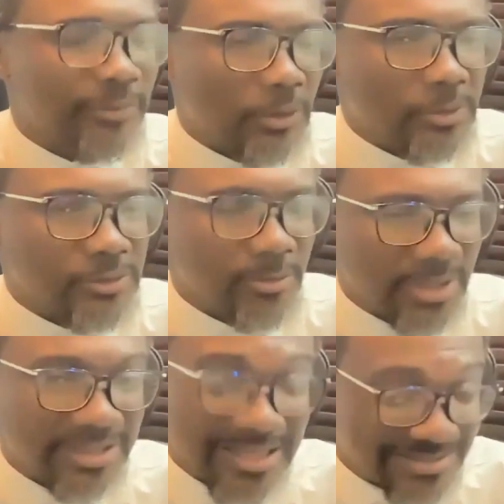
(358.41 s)
the customer.
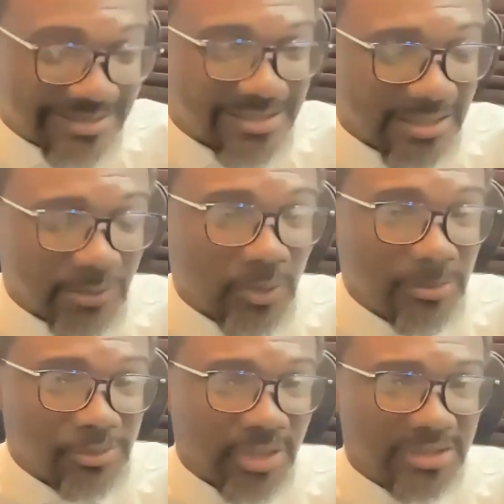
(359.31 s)
That's exactly what
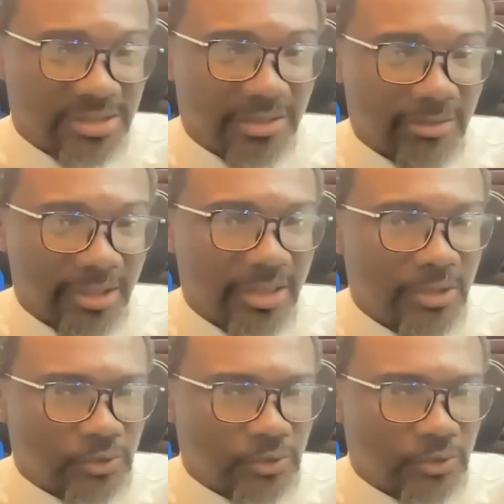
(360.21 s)
I'm trying to say, right?